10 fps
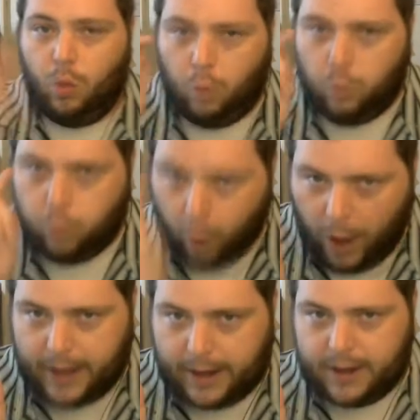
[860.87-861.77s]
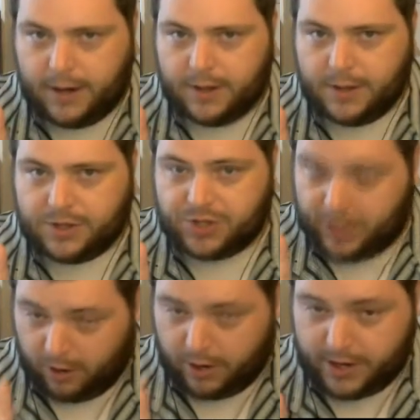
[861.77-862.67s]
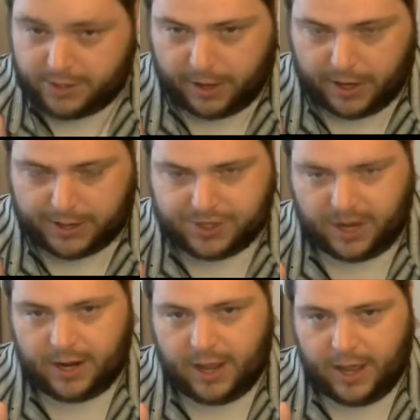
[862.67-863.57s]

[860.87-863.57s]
1 security deposit